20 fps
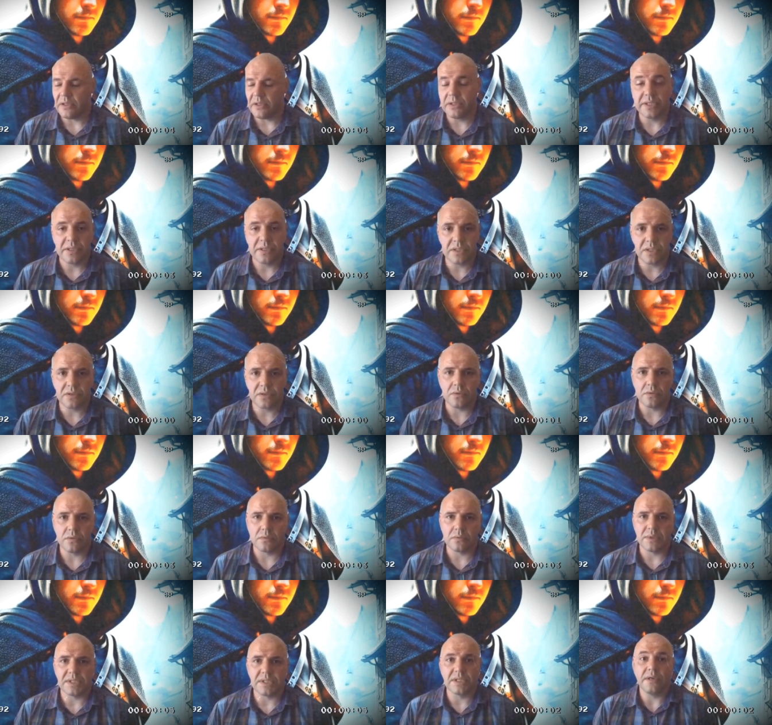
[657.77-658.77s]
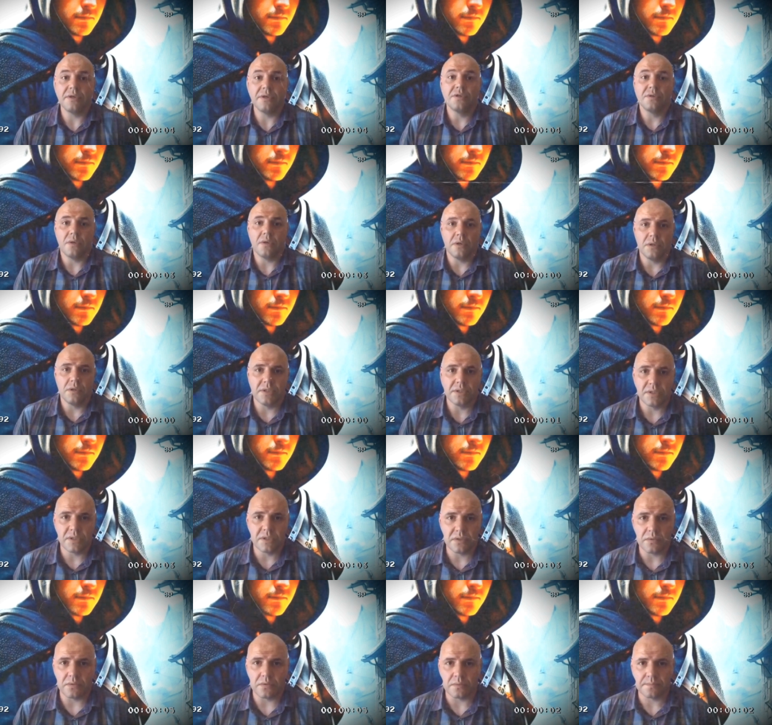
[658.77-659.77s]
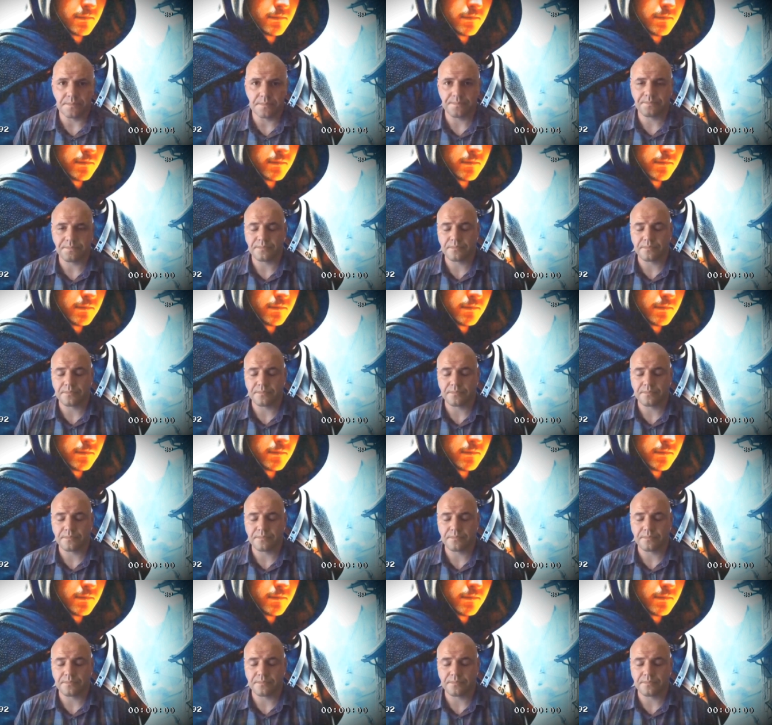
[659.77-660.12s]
held in store, is going to hold in store.